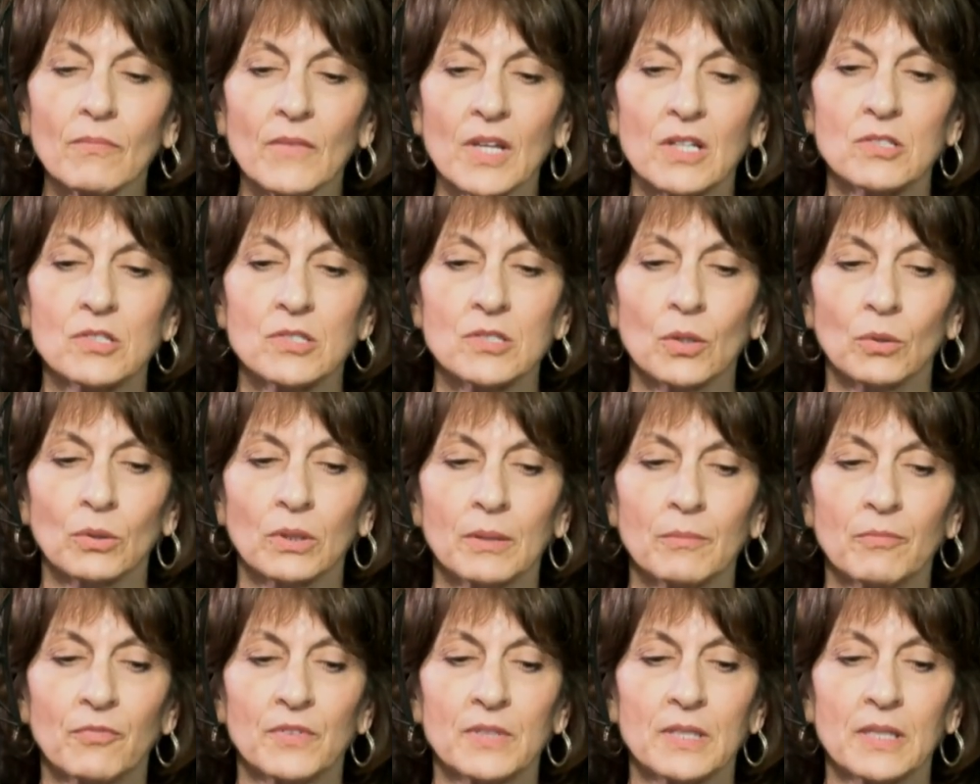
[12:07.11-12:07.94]
So,
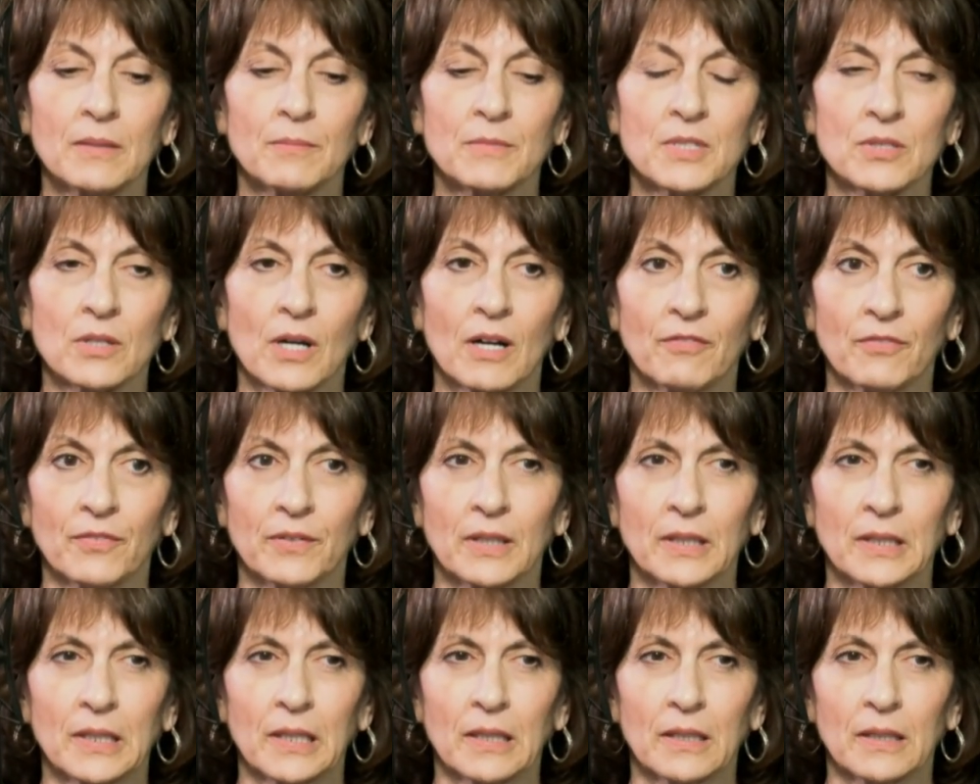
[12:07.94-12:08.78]
lymphedema is
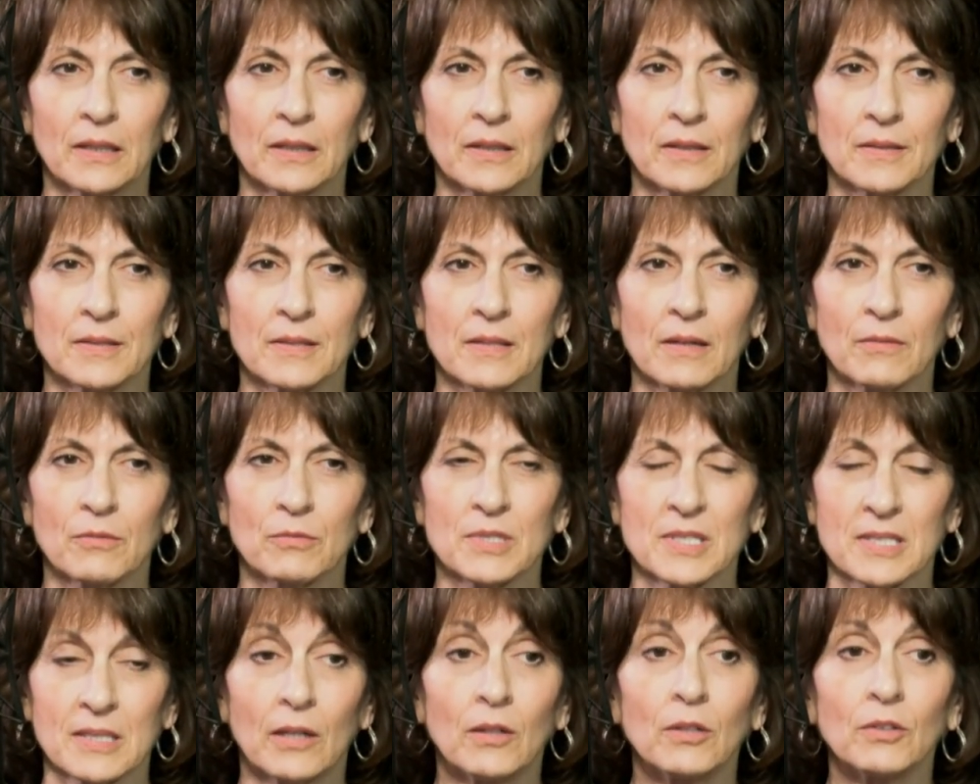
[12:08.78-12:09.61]
often uh, a
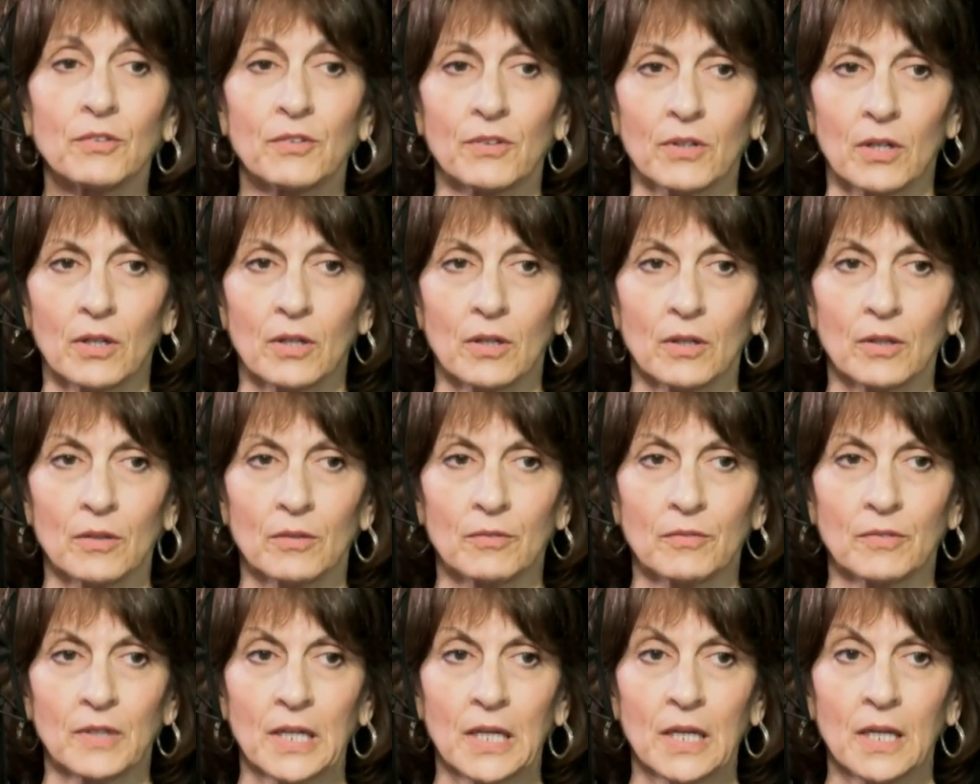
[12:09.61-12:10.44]
result
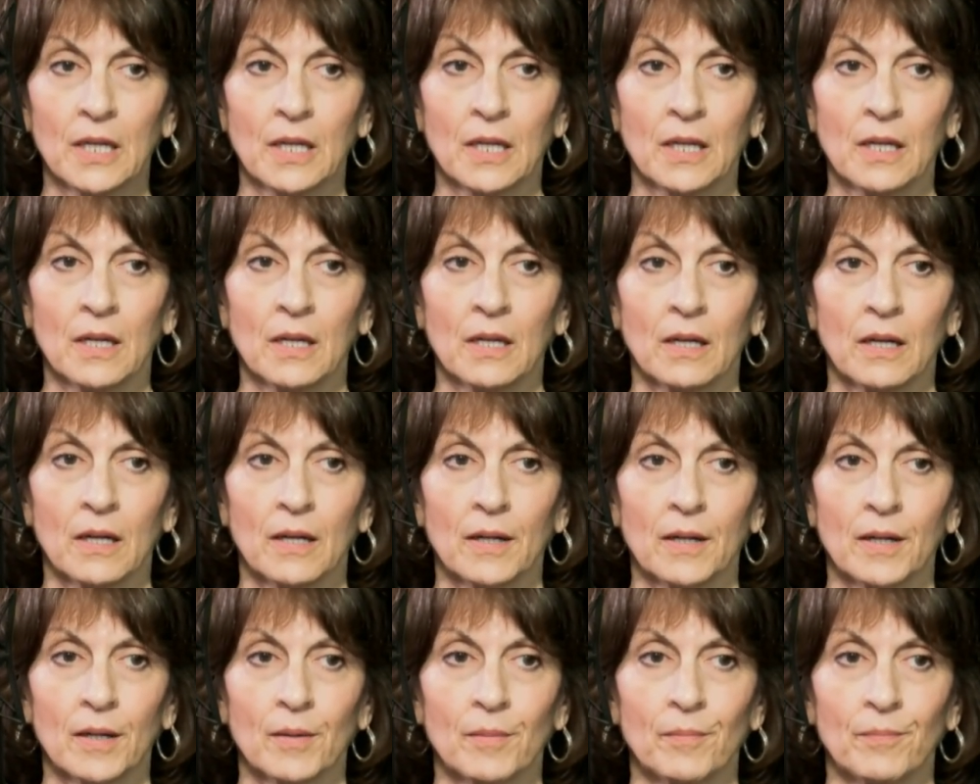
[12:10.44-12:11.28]
of
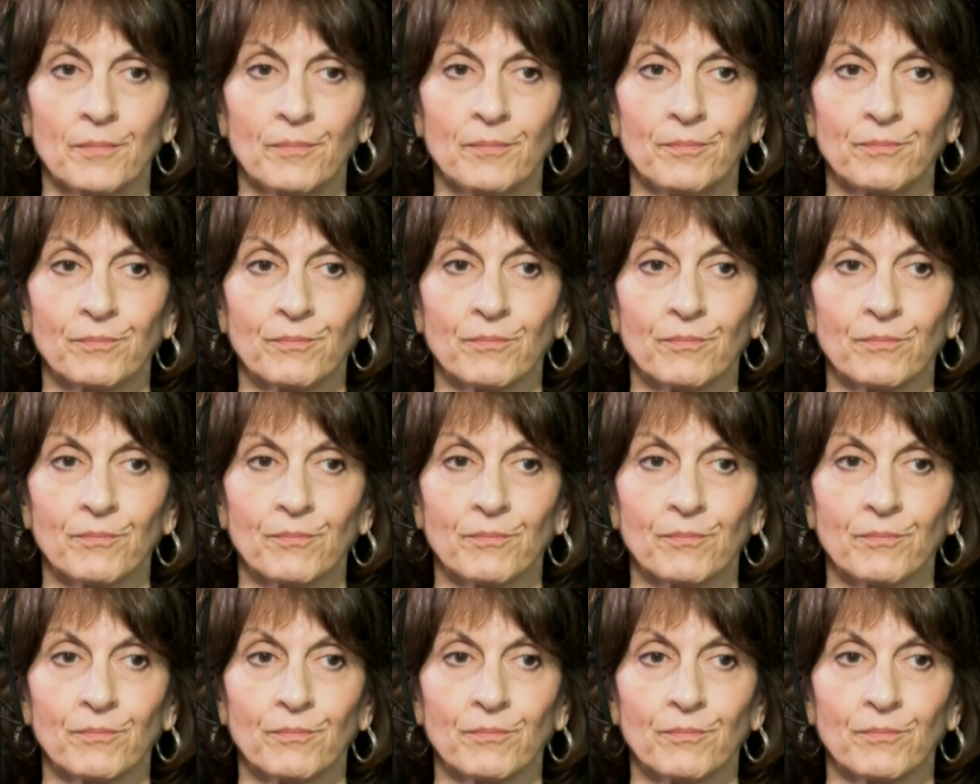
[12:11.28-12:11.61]
um,